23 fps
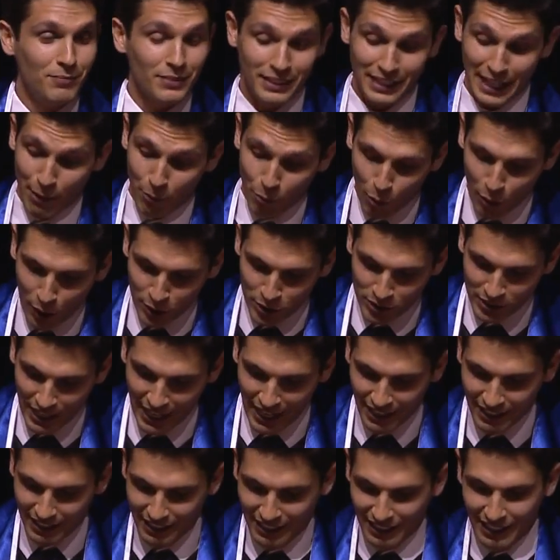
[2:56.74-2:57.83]
And worse
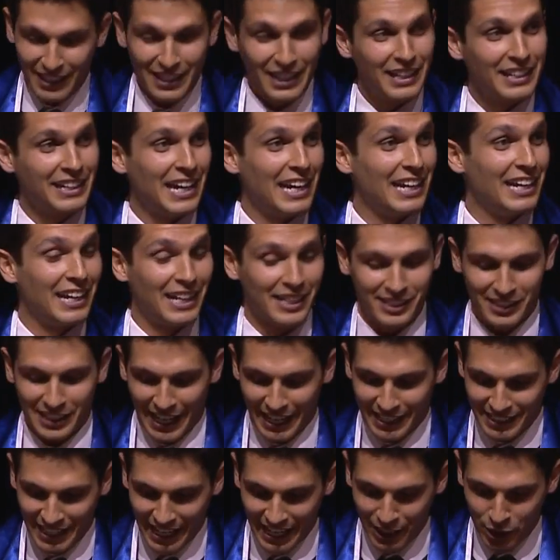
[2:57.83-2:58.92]
yet, getting a
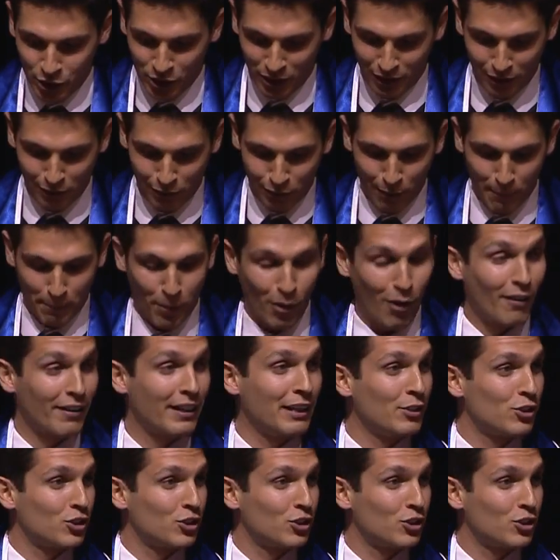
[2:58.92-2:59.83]
citation from parking